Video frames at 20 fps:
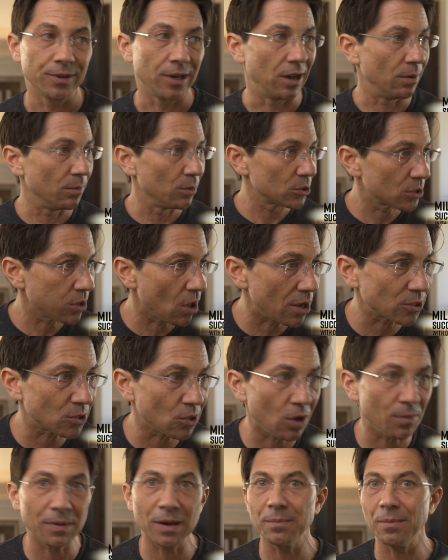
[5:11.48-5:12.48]
I almost lost
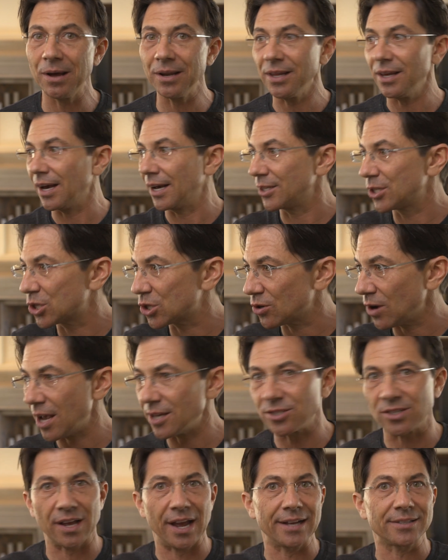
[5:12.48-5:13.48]
all my money. I
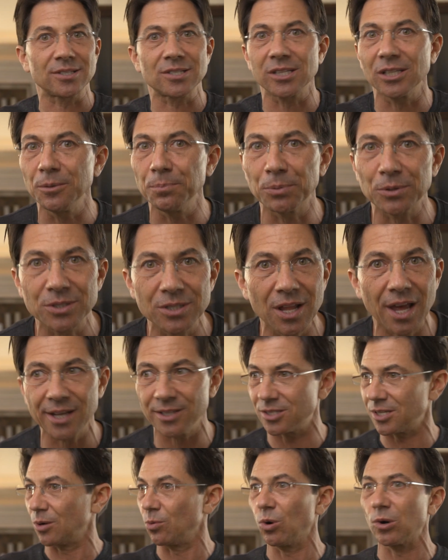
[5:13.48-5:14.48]
stressed. I had sleepless
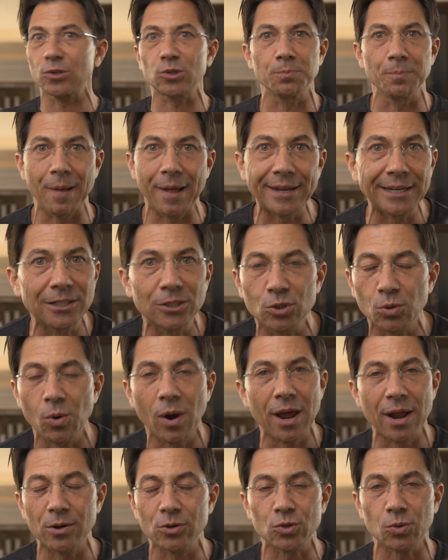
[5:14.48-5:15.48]
nights. I worked many
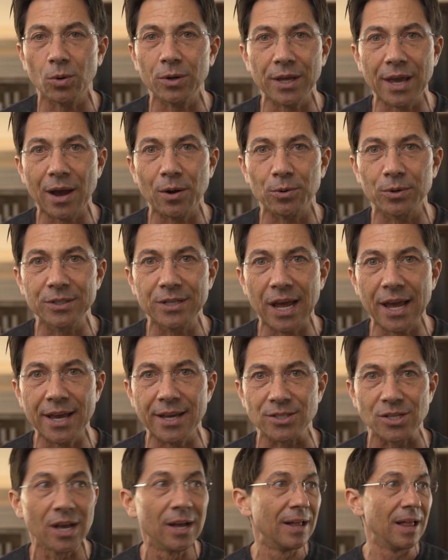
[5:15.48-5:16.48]
20 hour
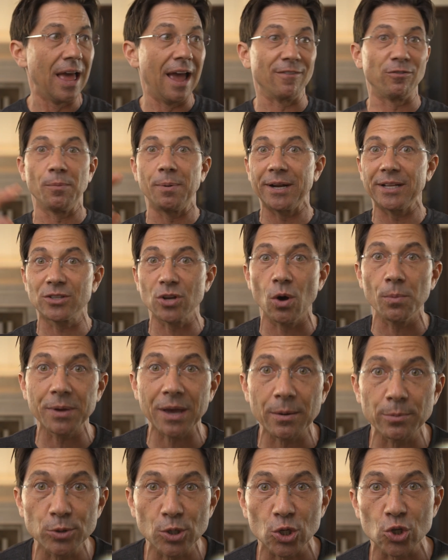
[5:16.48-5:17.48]
days. Everybody told
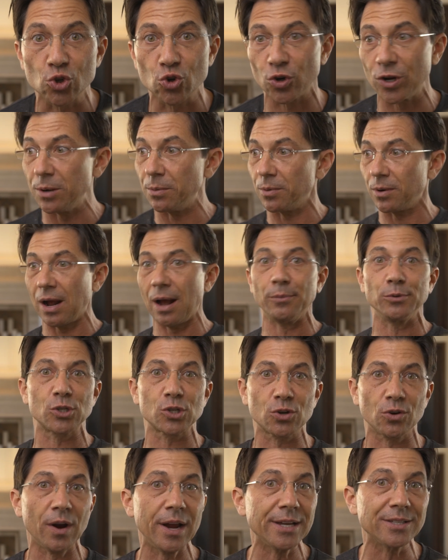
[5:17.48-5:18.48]
me I was a dreamer. I was
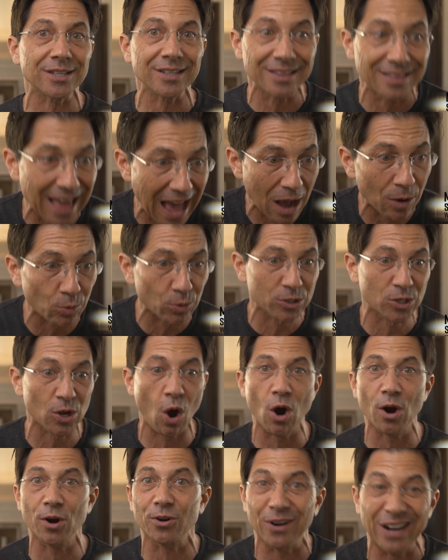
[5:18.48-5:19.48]
crazy. That was
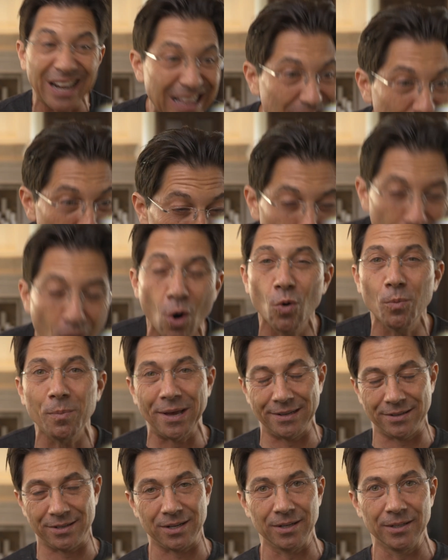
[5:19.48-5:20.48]
harder in the
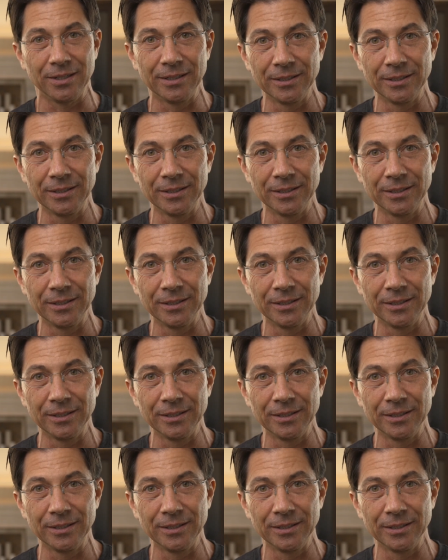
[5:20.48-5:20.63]
moment.